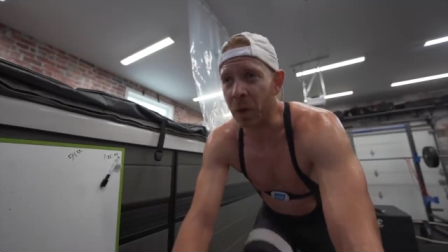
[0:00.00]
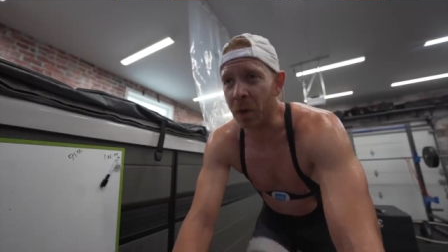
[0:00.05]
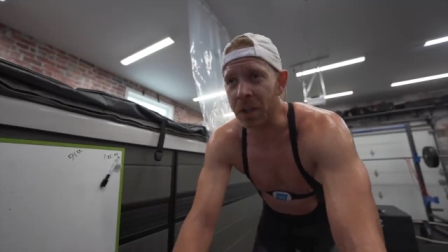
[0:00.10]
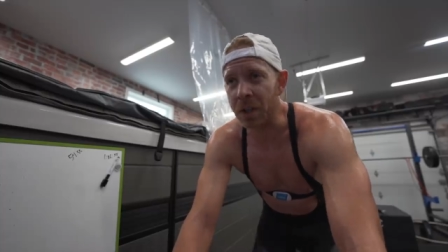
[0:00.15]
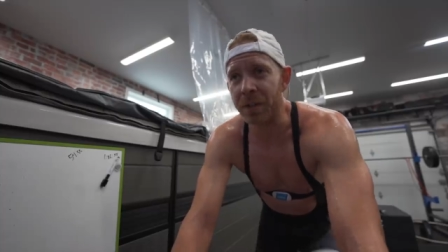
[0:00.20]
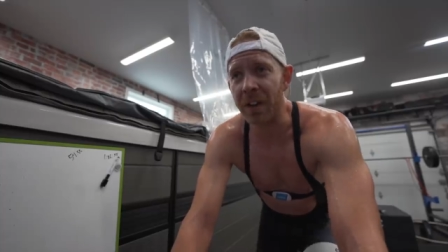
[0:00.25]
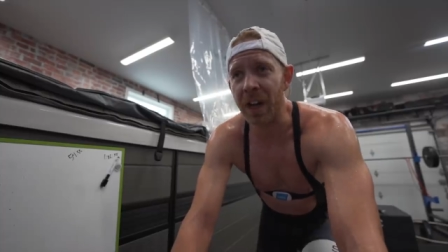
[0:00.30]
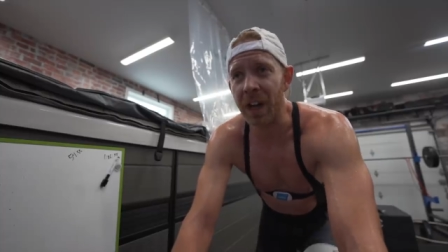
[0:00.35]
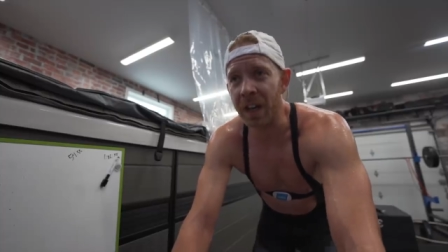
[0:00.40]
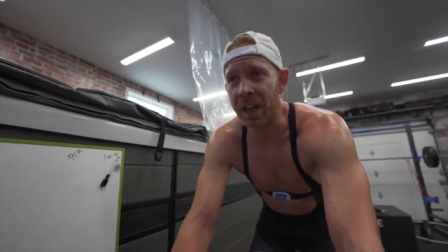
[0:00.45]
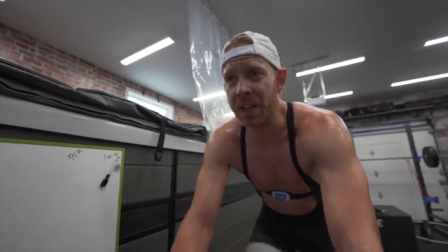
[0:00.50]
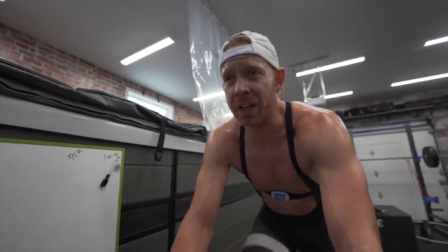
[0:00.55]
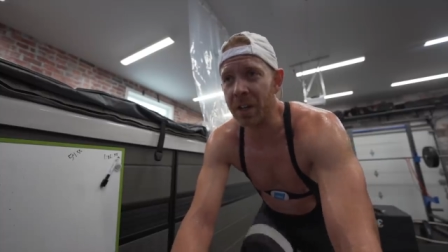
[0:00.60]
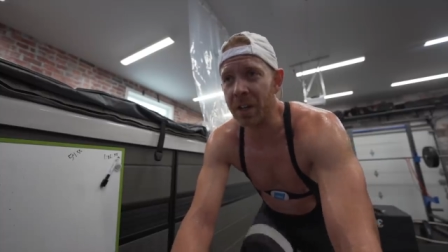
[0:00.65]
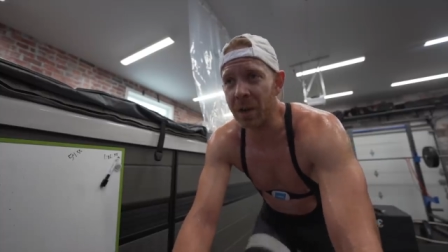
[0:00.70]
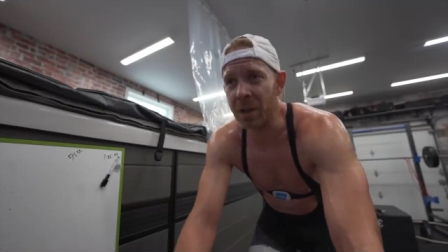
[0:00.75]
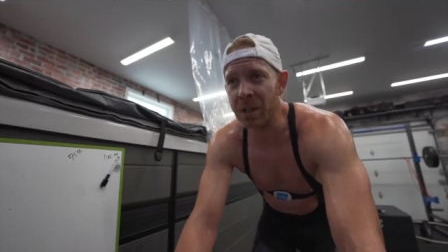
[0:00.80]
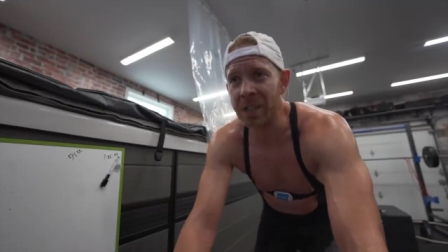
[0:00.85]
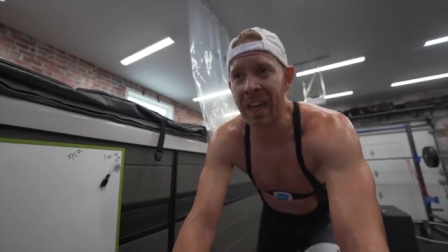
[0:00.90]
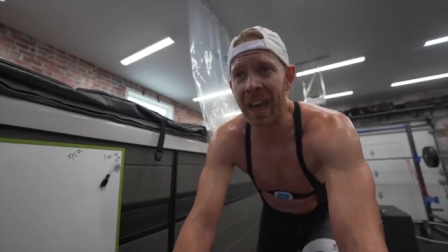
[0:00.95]
or you've got to
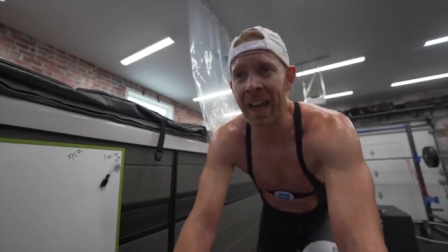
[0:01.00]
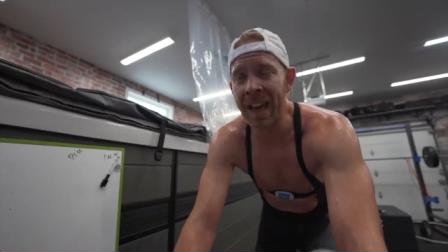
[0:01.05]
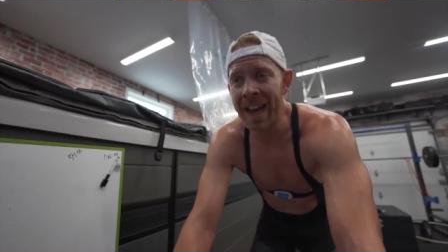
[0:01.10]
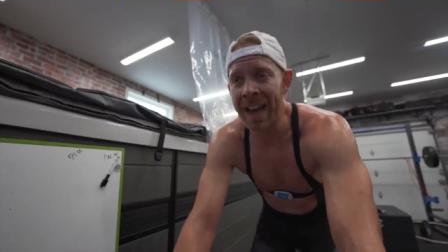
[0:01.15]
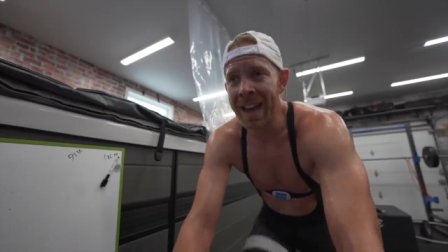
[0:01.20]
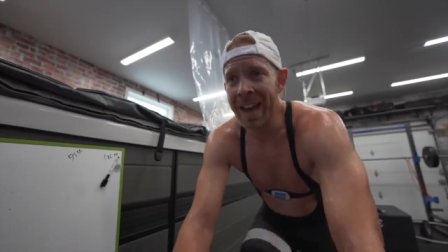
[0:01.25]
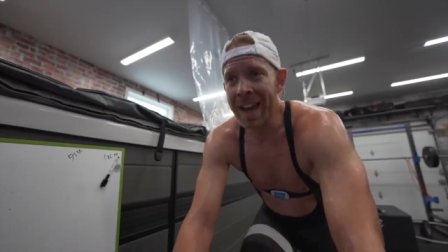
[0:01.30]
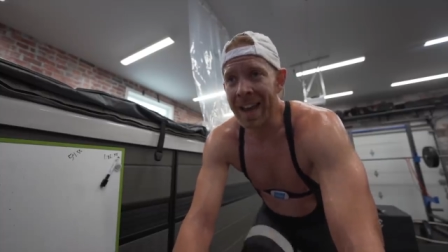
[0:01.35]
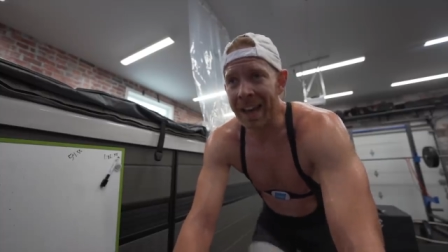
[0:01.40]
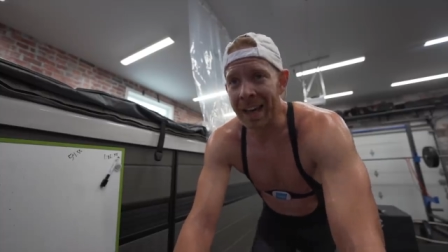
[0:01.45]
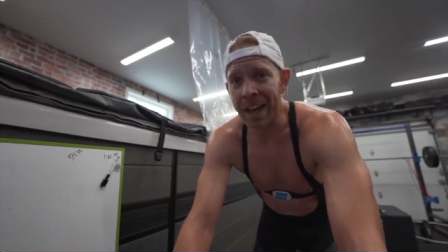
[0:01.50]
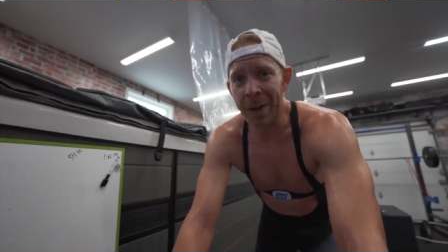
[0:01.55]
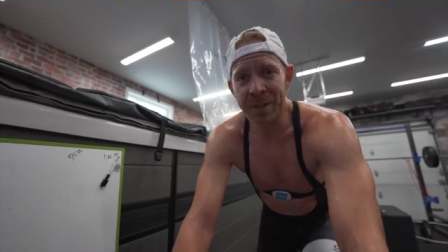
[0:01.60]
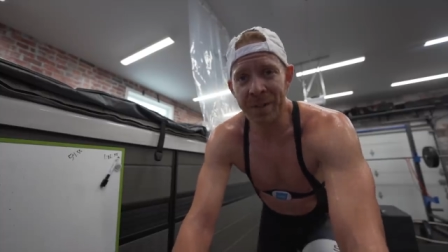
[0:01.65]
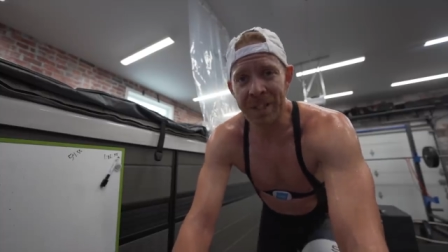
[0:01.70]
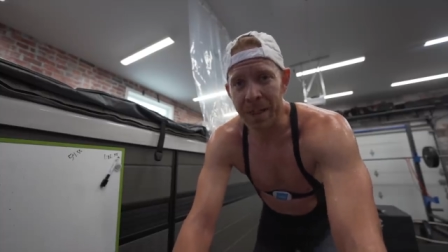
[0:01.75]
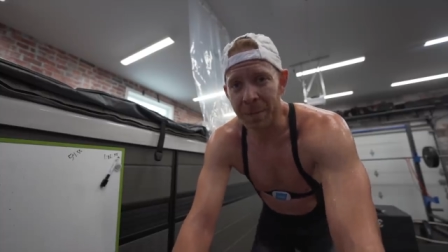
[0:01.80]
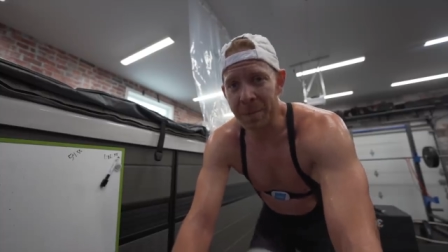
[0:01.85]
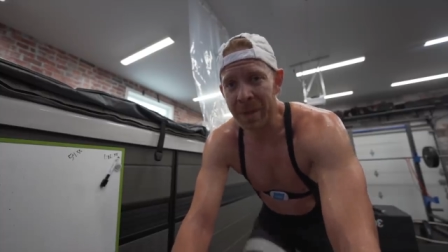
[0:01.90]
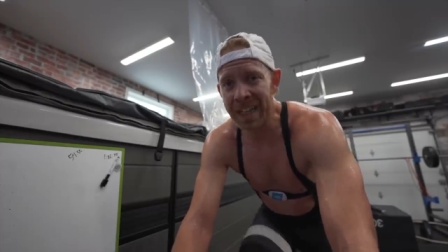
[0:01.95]
use an
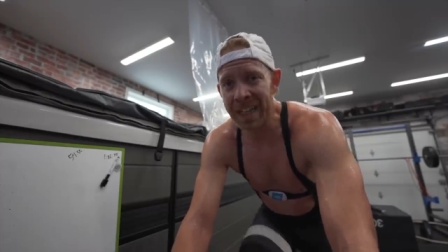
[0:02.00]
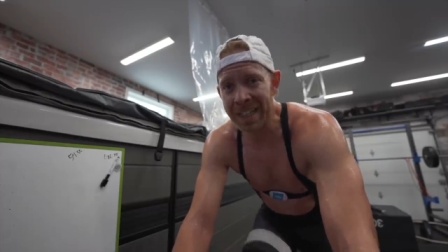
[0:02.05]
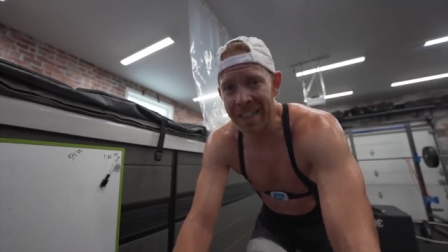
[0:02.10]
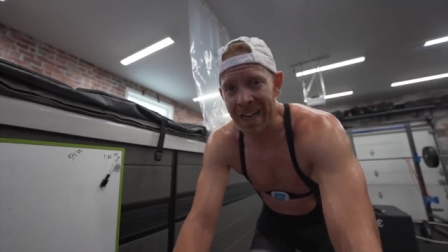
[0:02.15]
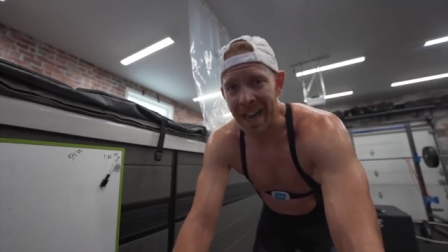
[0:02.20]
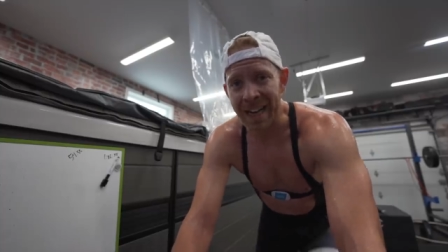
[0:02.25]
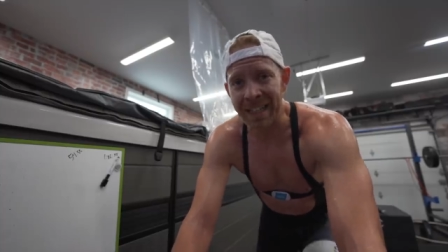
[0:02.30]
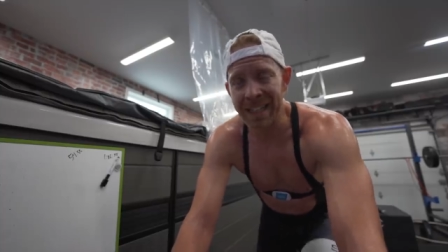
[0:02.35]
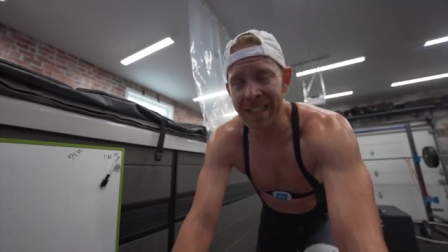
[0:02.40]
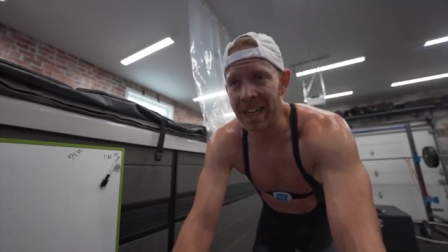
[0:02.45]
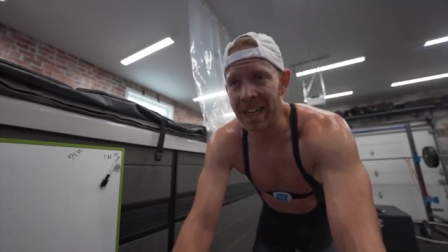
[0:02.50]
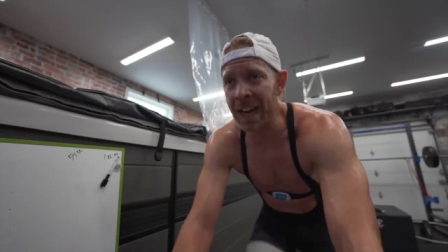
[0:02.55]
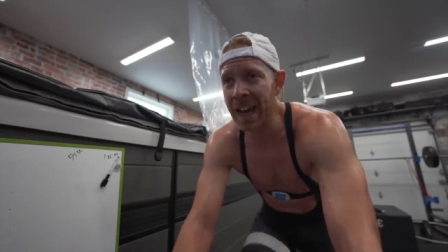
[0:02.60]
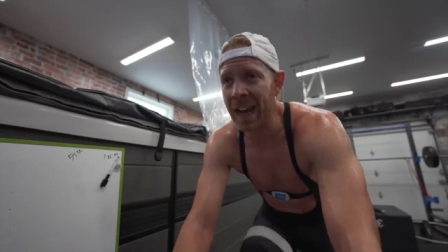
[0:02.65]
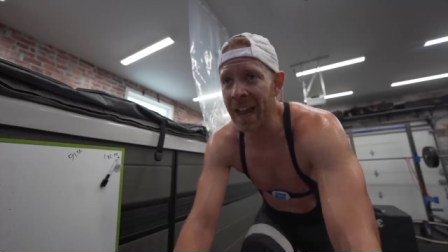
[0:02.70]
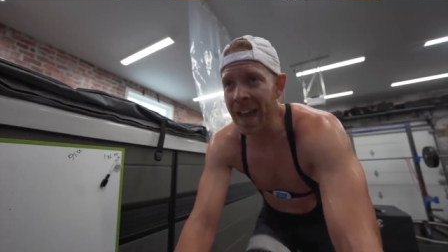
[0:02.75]
FTP test.